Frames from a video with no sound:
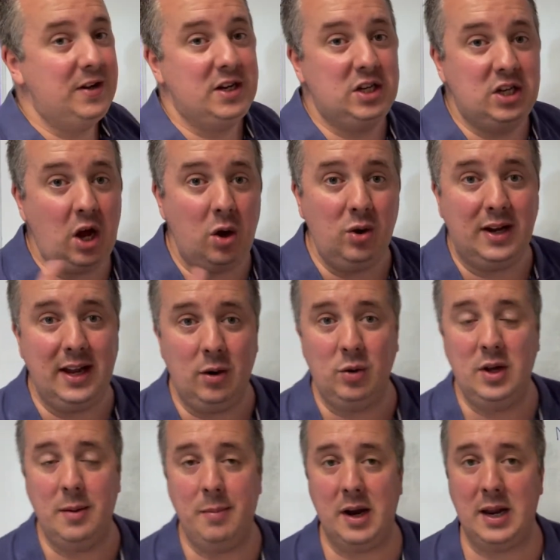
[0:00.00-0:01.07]
you don't get
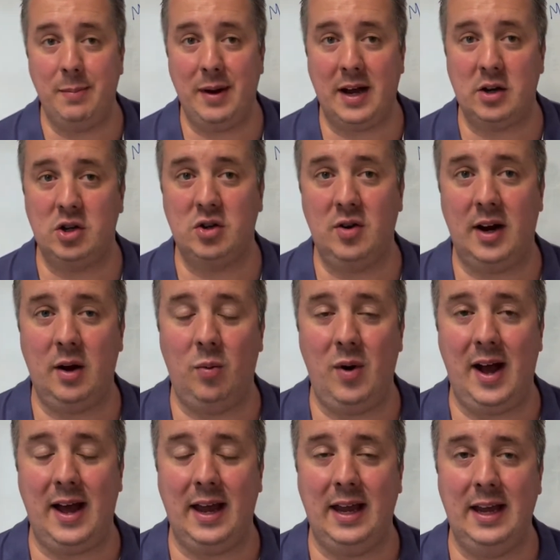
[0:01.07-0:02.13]
all your money back straight
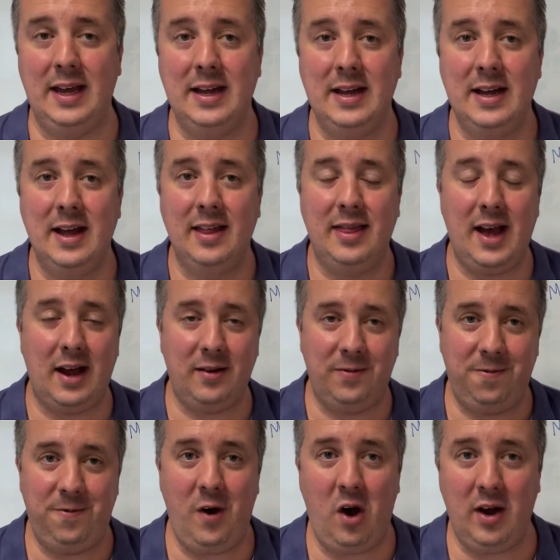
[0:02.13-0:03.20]
away, that's
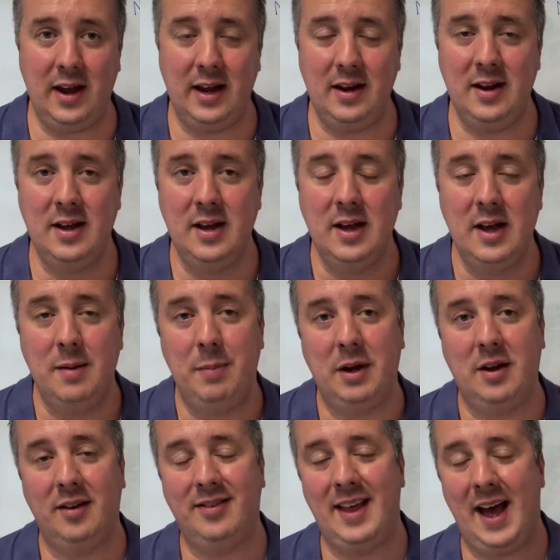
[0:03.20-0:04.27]
fine
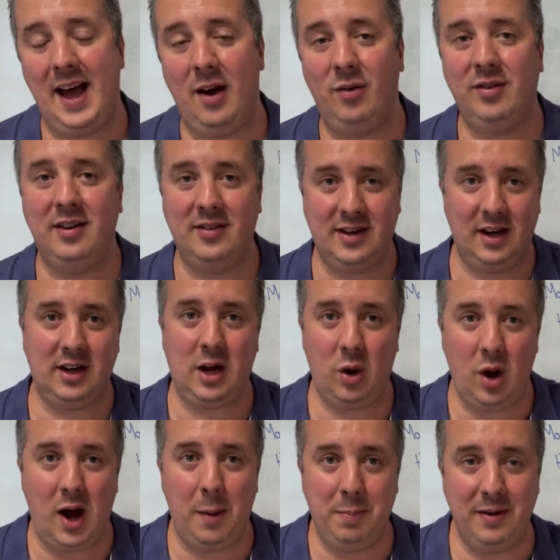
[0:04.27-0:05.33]
because the house is gonna go
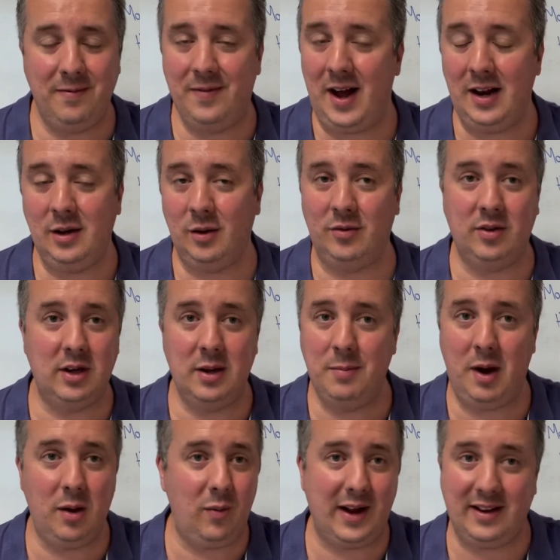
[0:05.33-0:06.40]
up in value. So you
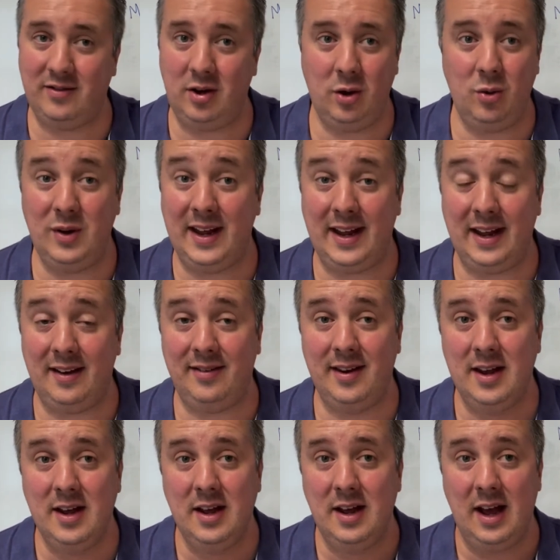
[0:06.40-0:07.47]
might wait 2 years
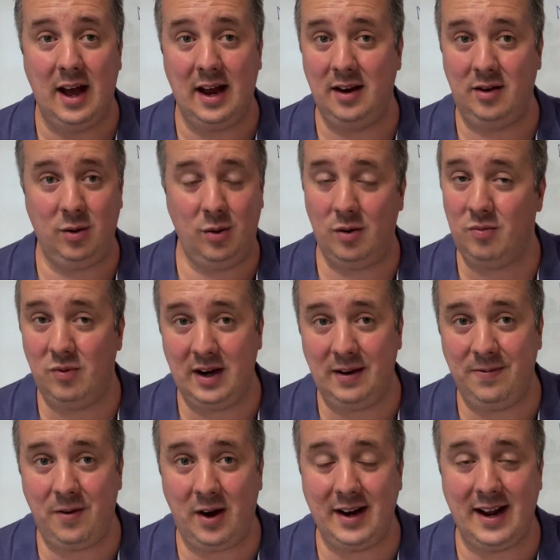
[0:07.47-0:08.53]
and do a
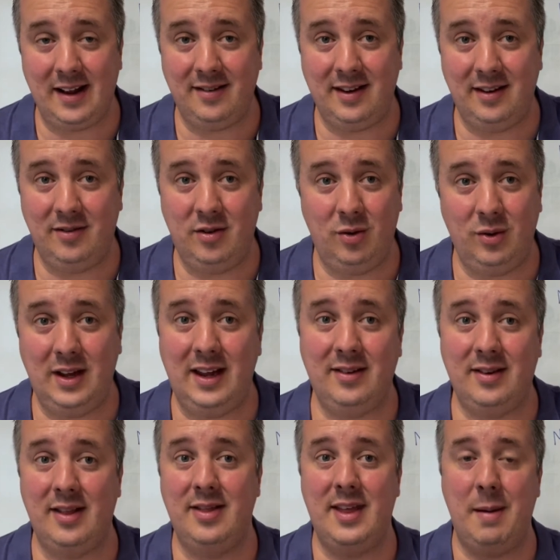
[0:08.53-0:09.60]
refinance in 2
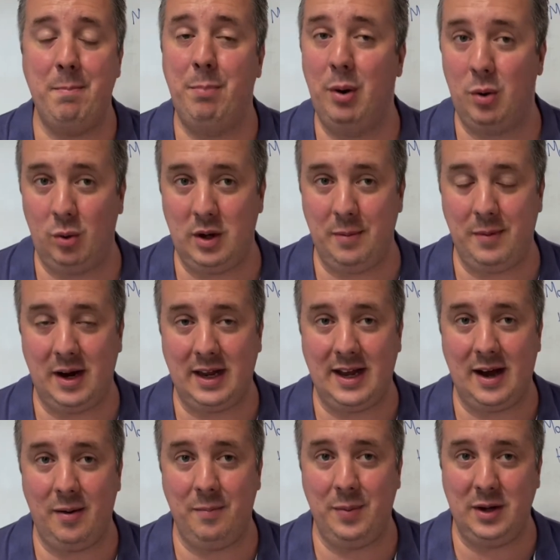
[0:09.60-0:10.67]
years and then pull all your money
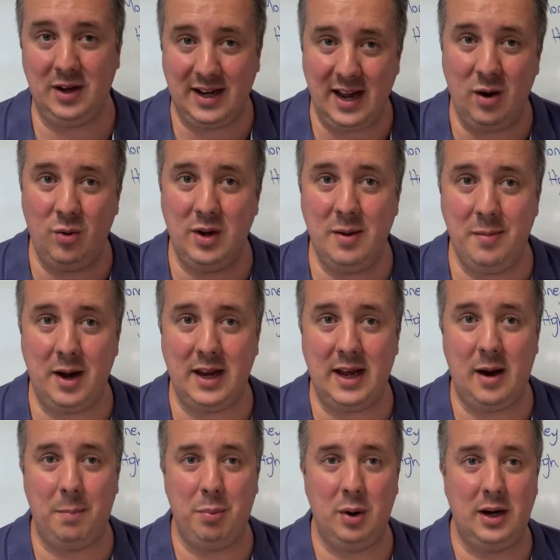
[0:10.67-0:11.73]
out, but you get all your money
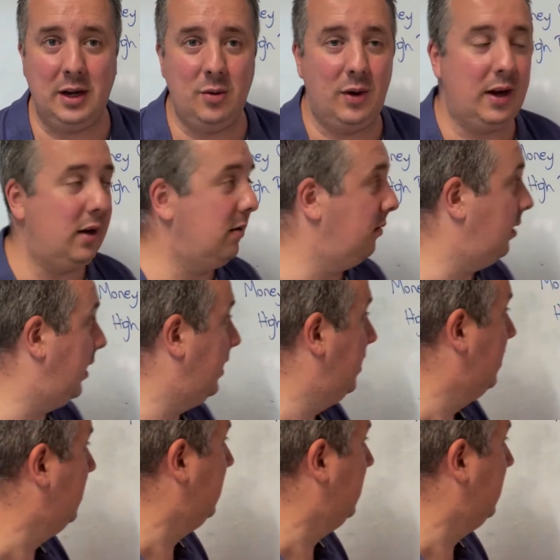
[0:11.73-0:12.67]
out pretty quick, right?